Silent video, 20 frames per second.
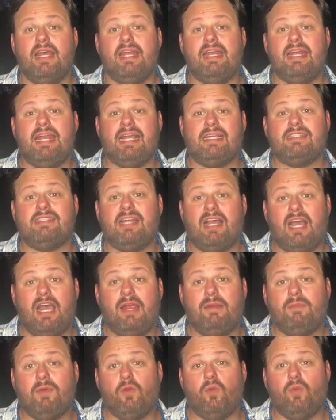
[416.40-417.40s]
Next
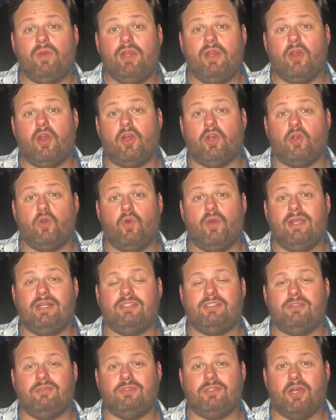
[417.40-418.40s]
time, we are going
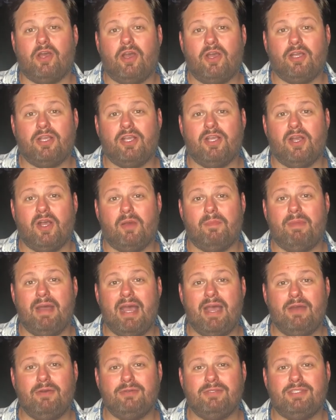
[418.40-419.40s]
to talk
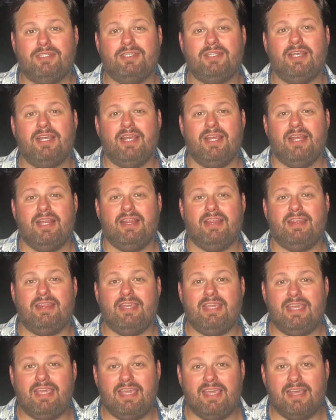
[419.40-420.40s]
about
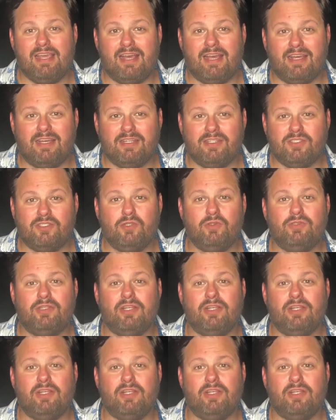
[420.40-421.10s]
the due